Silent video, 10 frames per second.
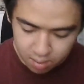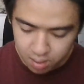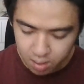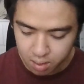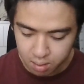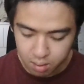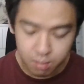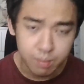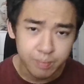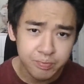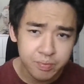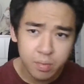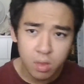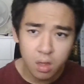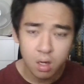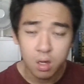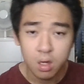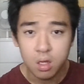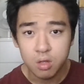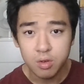
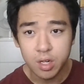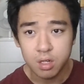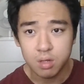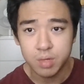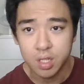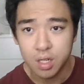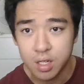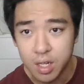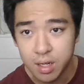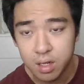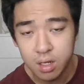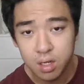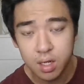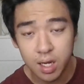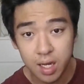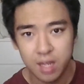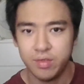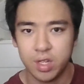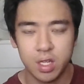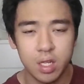300% attack,
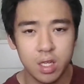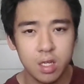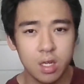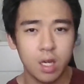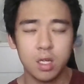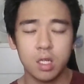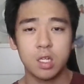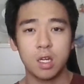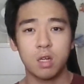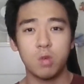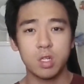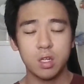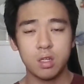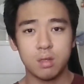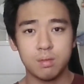11 key, and attack 110.